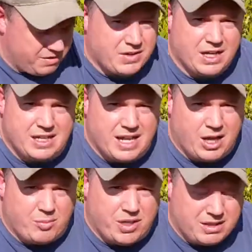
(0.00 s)
don't know if you can
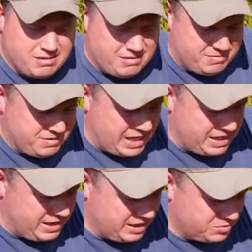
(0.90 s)
tell, but a
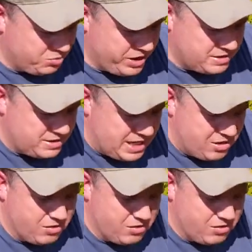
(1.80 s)
lot of these weeds now